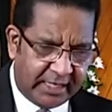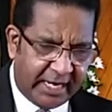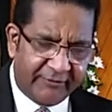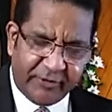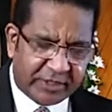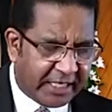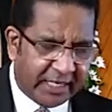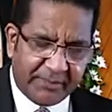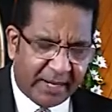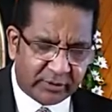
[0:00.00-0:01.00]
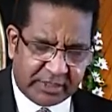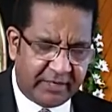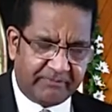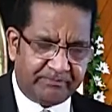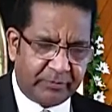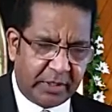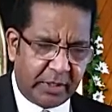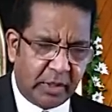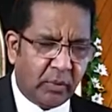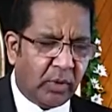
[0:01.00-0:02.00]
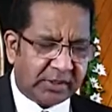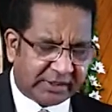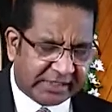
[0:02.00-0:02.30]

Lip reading: Everything about him was